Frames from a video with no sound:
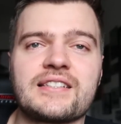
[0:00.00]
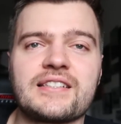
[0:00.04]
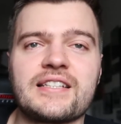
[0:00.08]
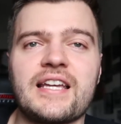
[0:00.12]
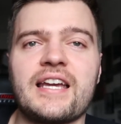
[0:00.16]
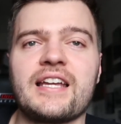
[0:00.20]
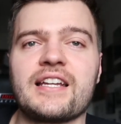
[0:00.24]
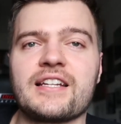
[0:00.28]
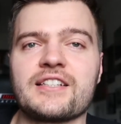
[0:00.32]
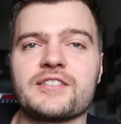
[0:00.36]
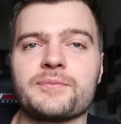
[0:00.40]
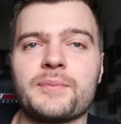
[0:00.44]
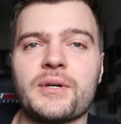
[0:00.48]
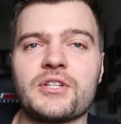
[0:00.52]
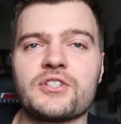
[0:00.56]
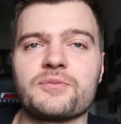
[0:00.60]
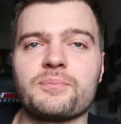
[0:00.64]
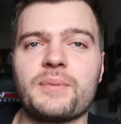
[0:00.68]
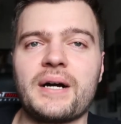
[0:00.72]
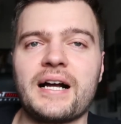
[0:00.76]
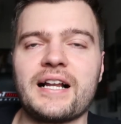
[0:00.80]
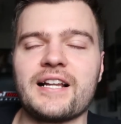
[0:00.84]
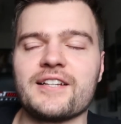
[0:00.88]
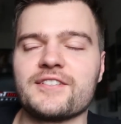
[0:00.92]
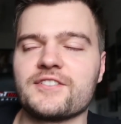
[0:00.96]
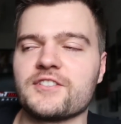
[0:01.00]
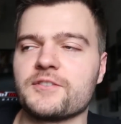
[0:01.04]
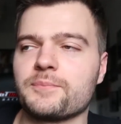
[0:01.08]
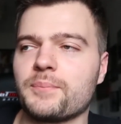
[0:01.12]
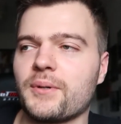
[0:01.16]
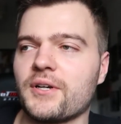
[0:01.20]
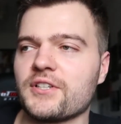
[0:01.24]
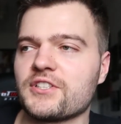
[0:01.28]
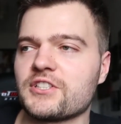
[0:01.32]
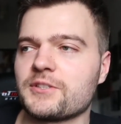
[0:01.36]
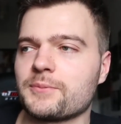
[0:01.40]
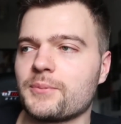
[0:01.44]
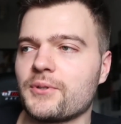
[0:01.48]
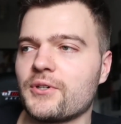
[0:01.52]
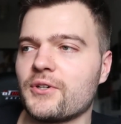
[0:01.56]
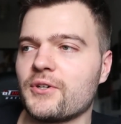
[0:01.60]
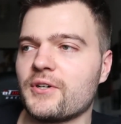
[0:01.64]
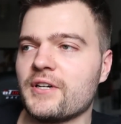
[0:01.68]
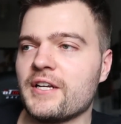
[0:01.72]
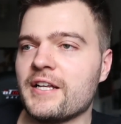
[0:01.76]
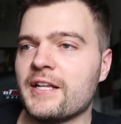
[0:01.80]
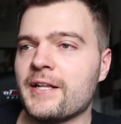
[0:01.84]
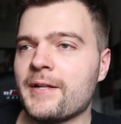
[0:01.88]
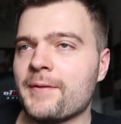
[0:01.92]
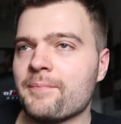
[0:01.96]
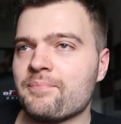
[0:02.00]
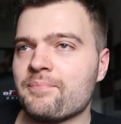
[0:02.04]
getting as much mileage as possible.